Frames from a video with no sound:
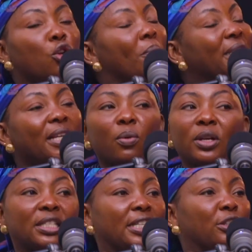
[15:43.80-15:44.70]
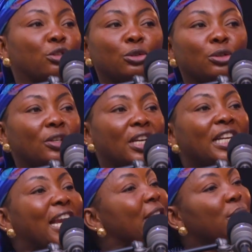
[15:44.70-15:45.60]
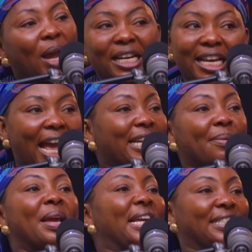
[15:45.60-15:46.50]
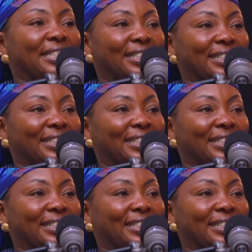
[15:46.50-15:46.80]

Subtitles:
No matter what they do, that is why they are the men.